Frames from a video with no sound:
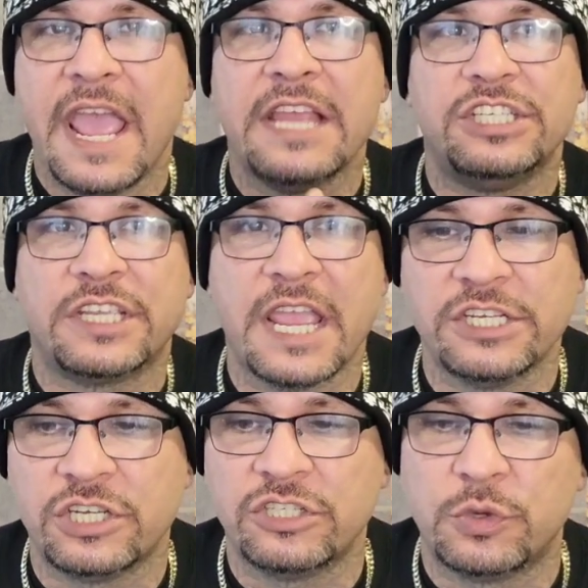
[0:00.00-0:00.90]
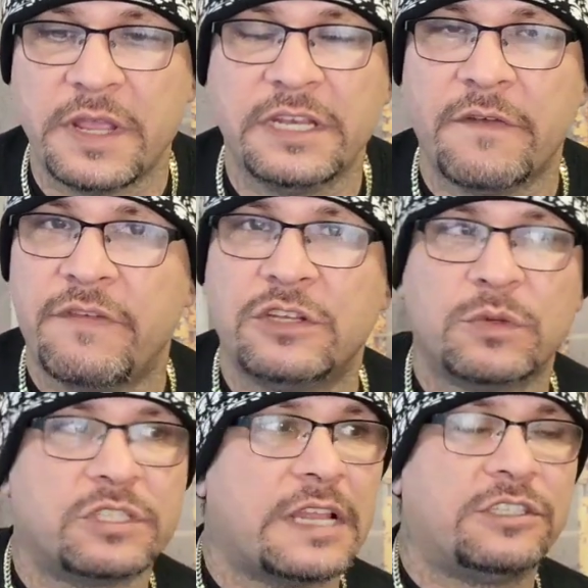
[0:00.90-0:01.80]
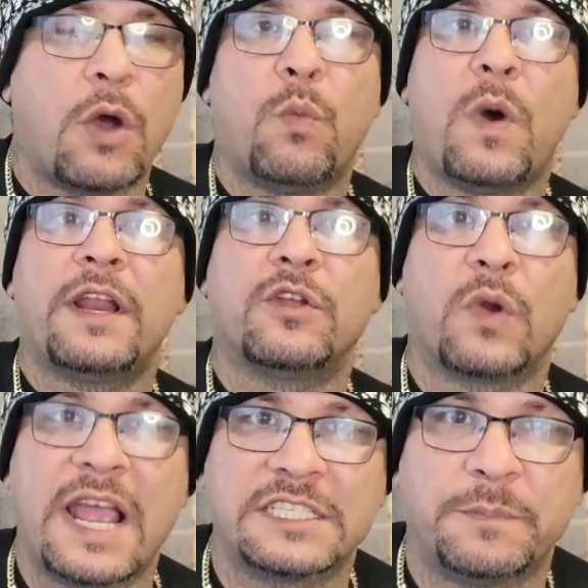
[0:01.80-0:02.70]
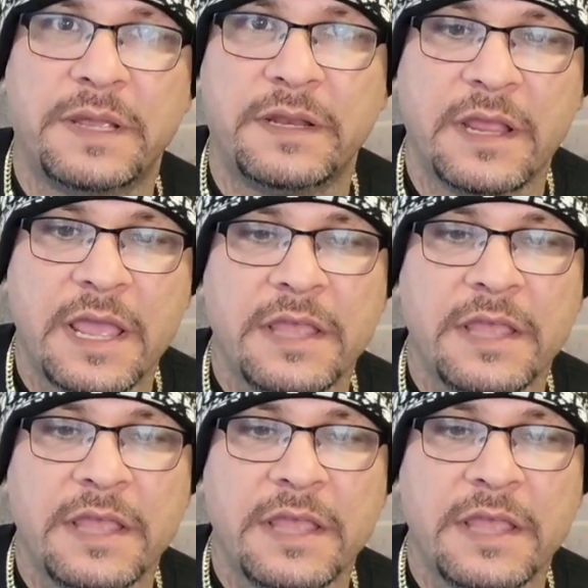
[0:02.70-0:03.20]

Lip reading: education to individuals that don't want to grasp it,